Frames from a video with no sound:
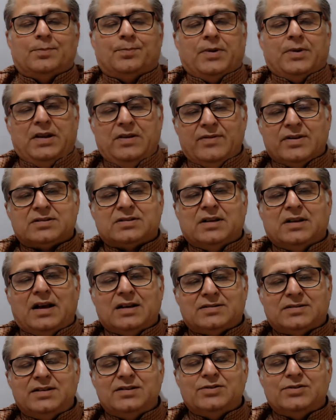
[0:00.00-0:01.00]
previous
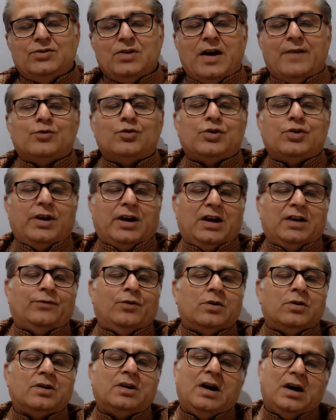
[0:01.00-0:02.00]
classes, you have to take it
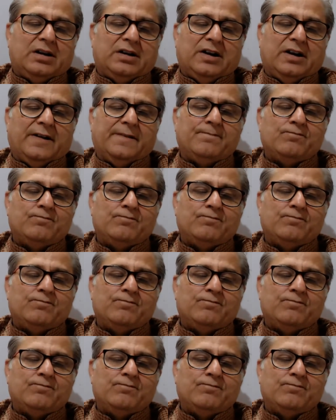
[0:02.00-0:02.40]
for granted.